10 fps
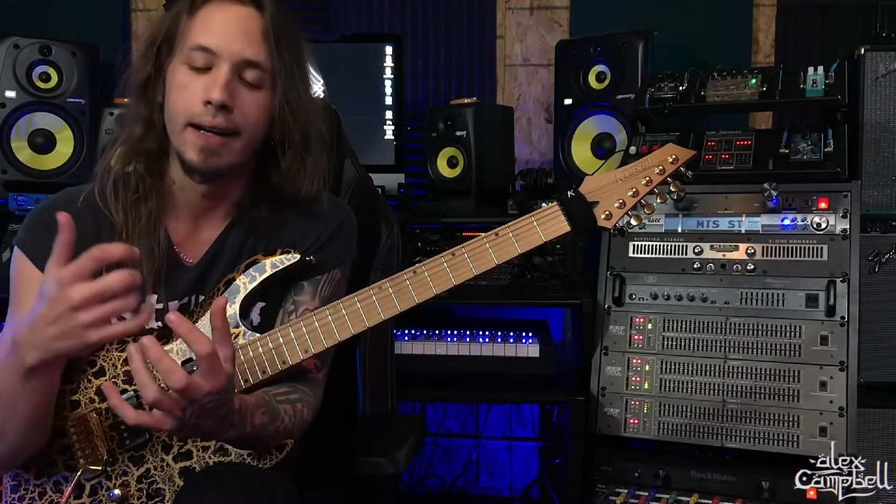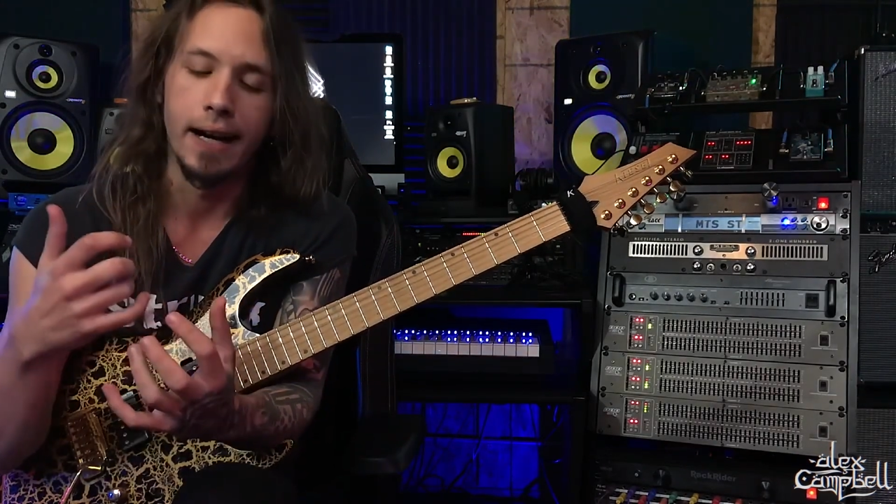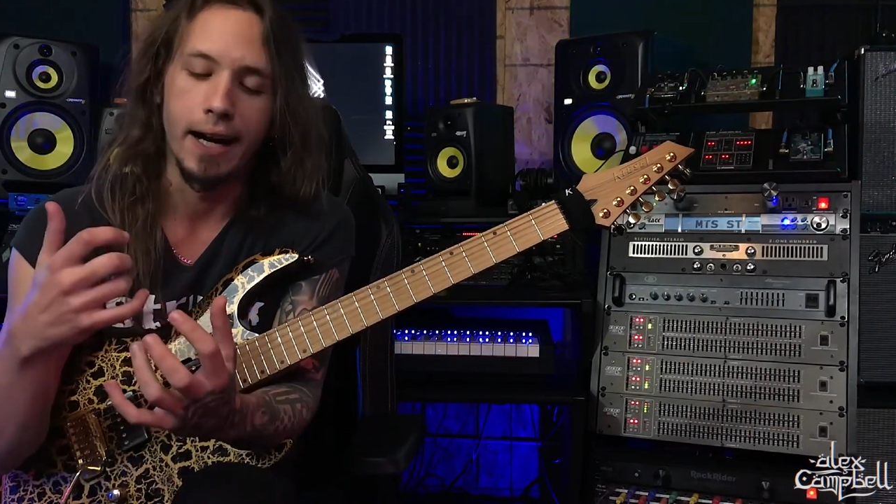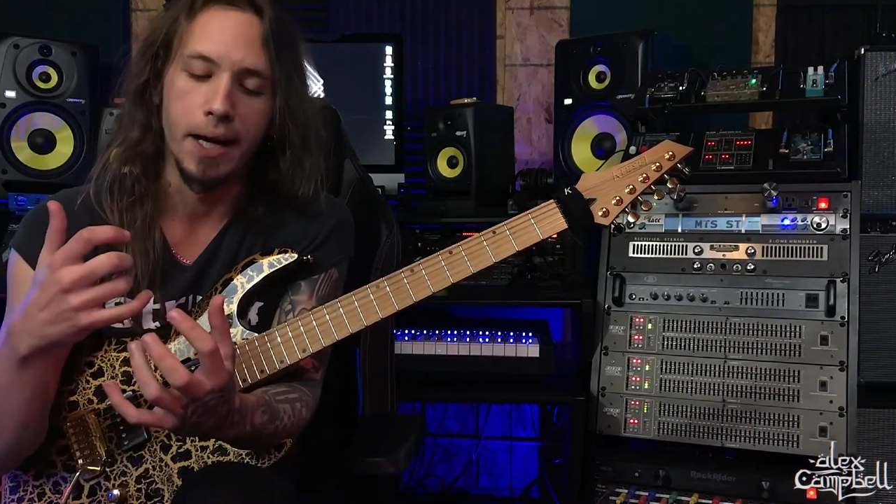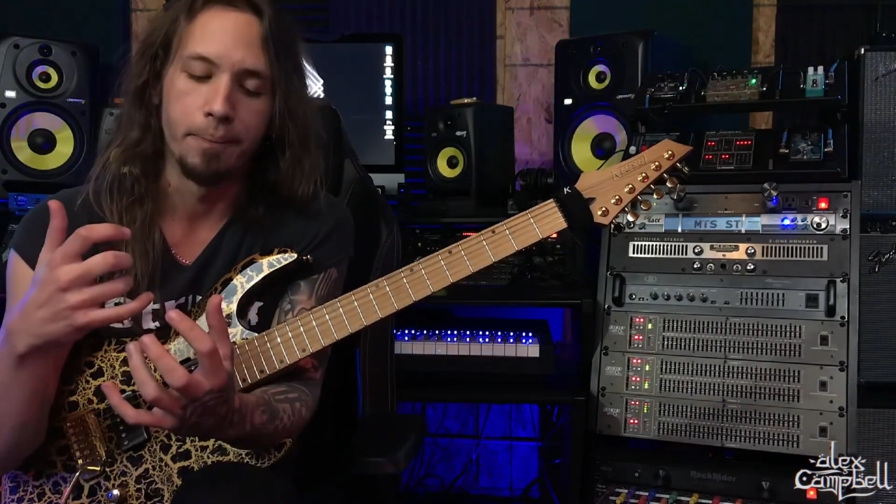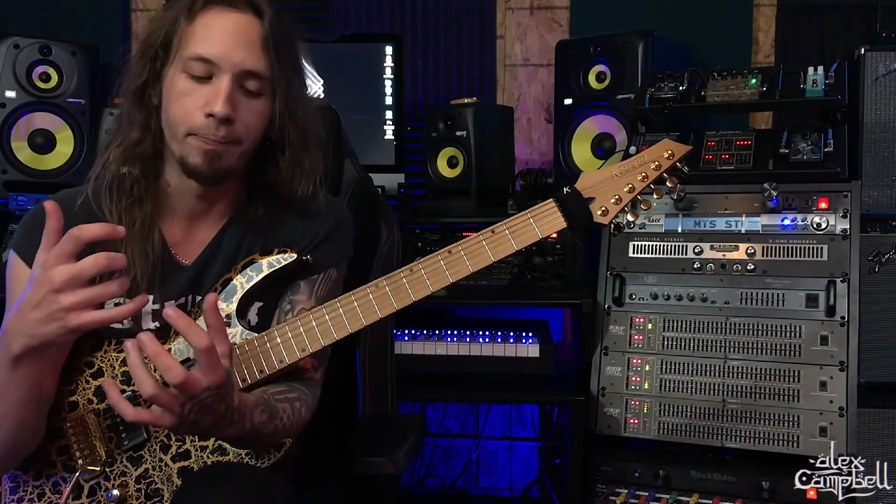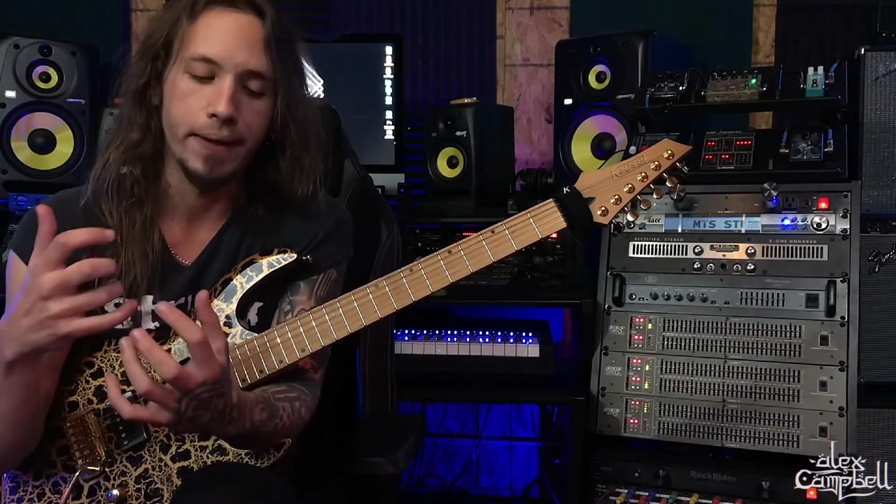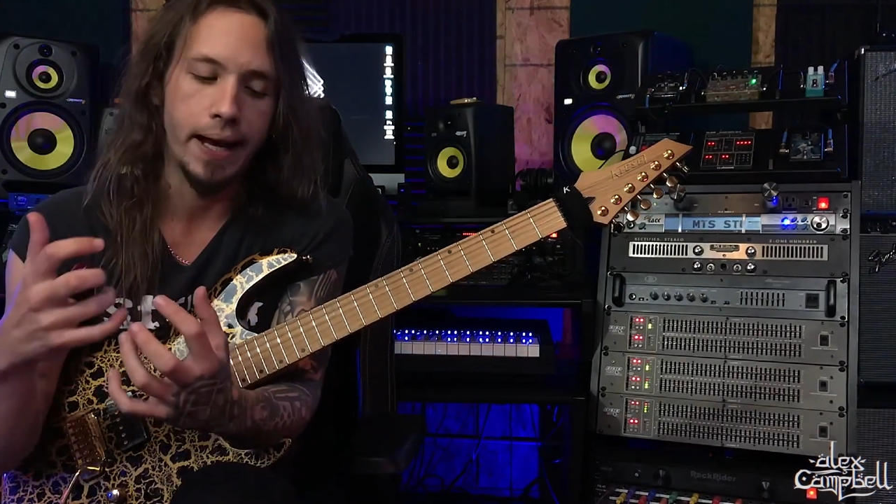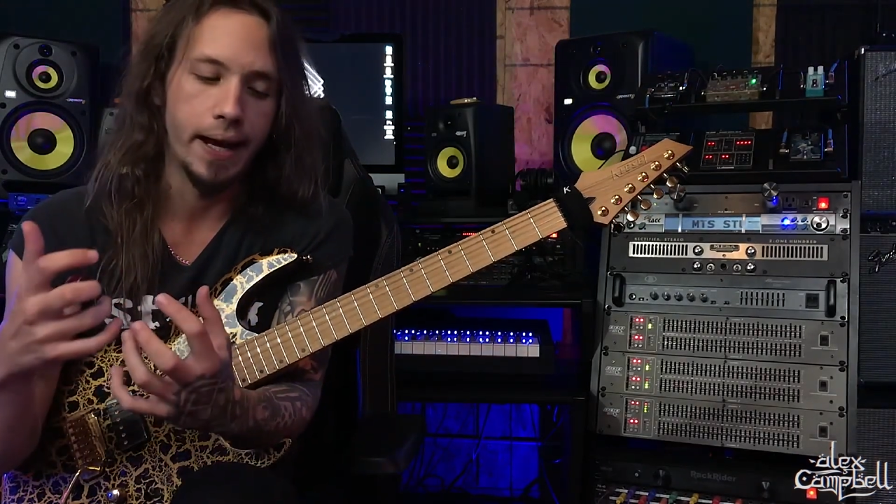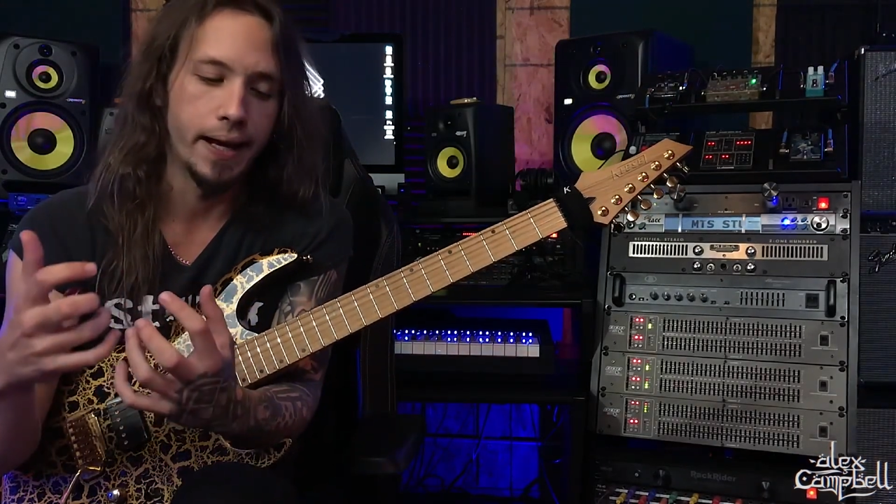
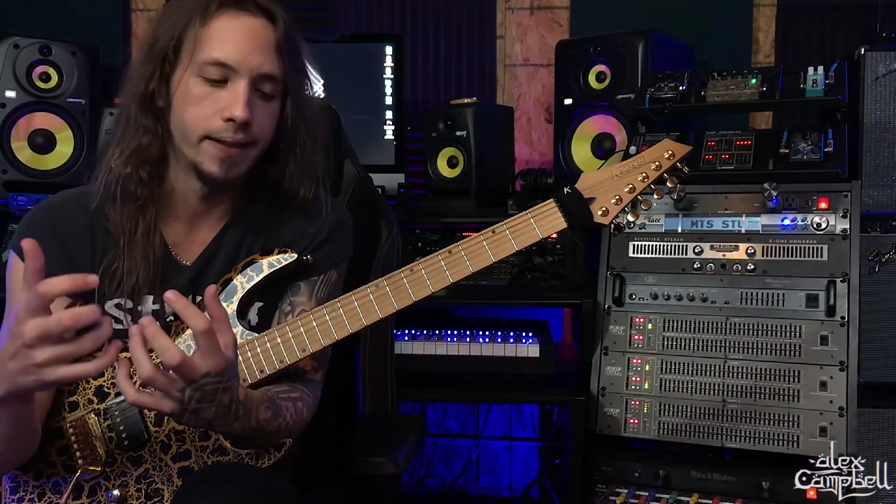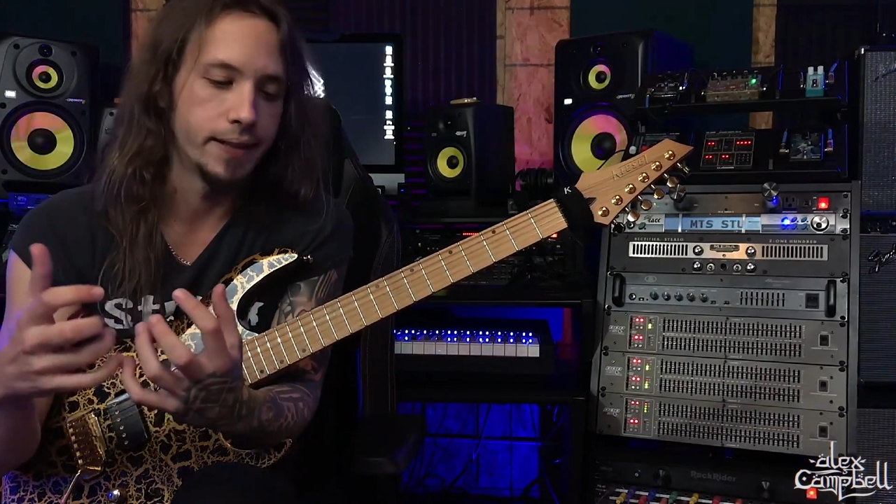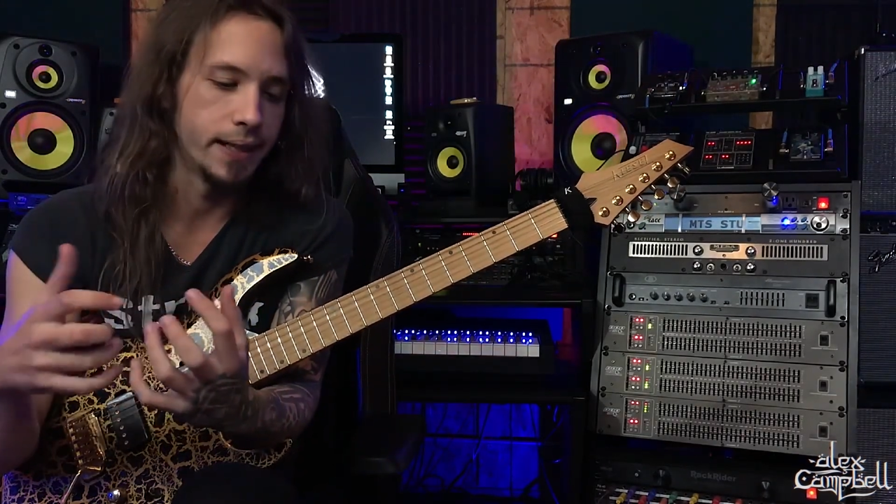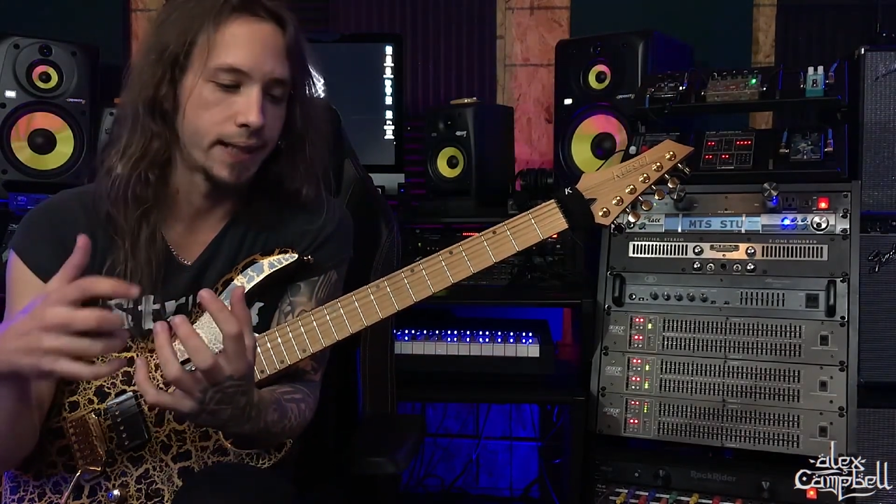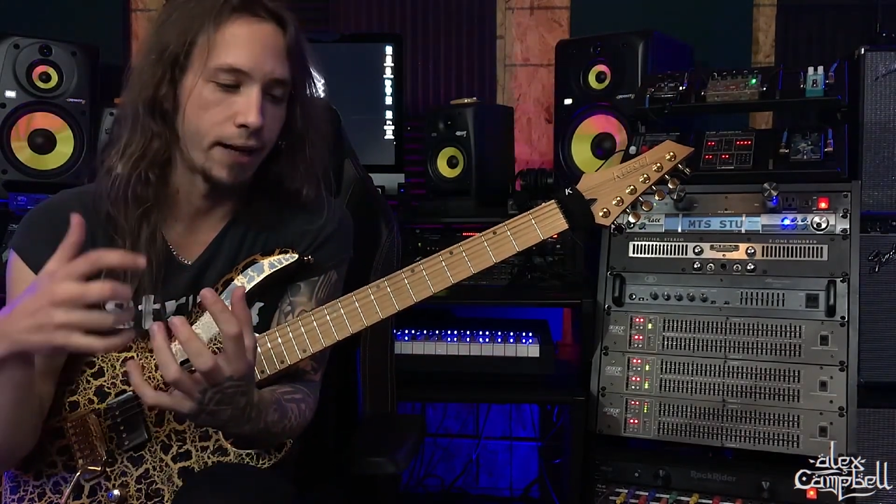And it